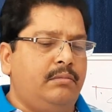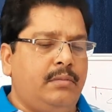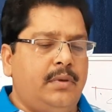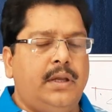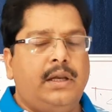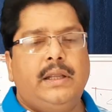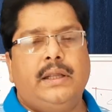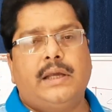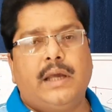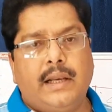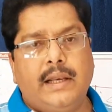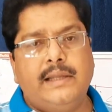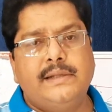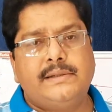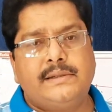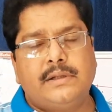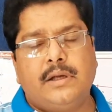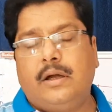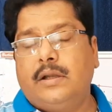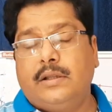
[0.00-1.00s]

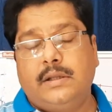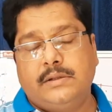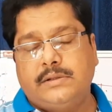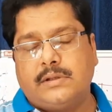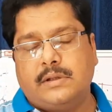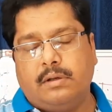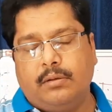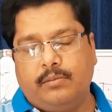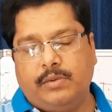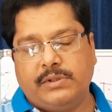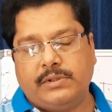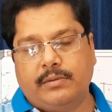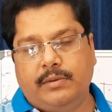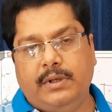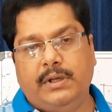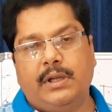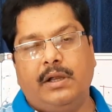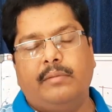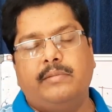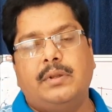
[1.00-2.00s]
recurrence or the
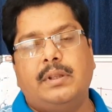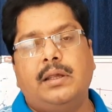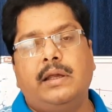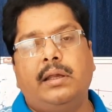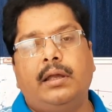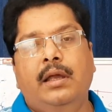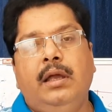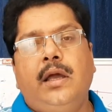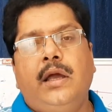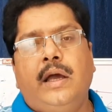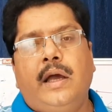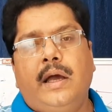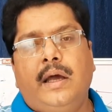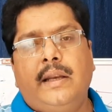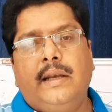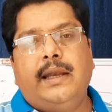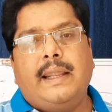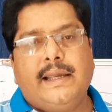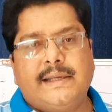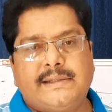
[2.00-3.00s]
possibility of the
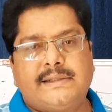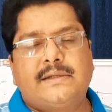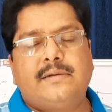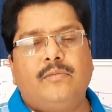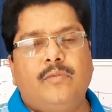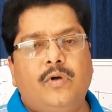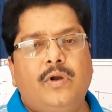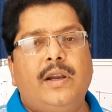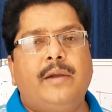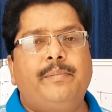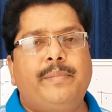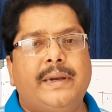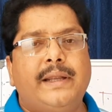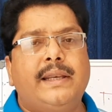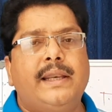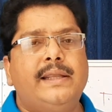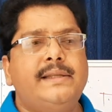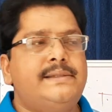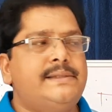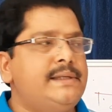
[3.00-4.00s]
next molar
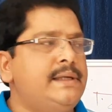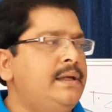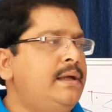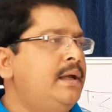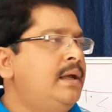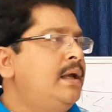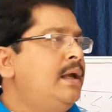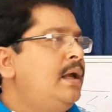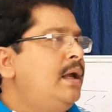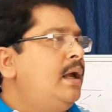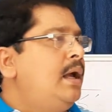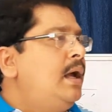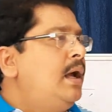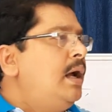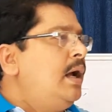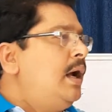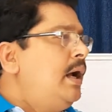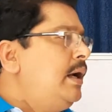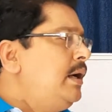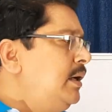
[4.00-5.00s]
pregnancy.
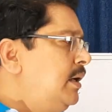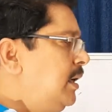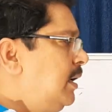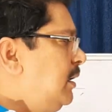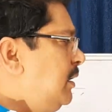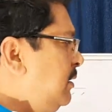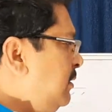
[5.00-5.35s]
And